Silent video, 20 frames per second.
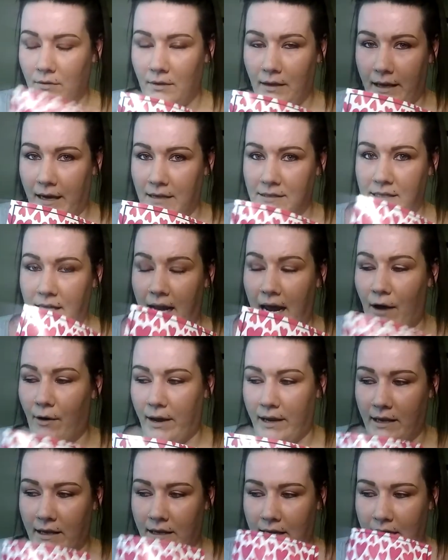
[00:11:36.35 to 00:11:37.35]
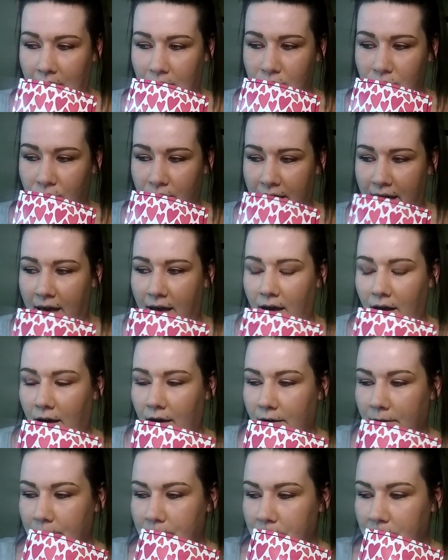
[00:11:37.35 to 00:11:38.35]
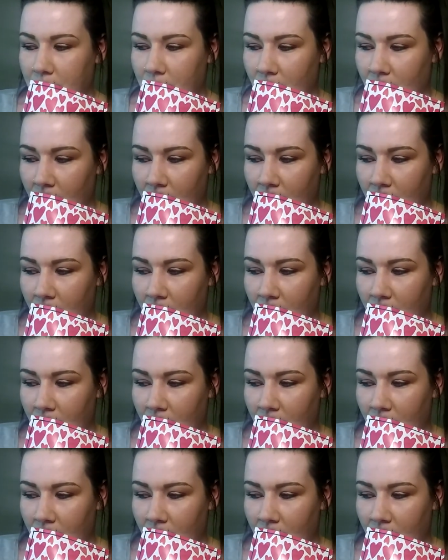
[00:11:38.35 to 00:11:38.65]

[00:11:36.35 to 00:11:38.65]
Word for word: like I said, how I can cancel that. Um,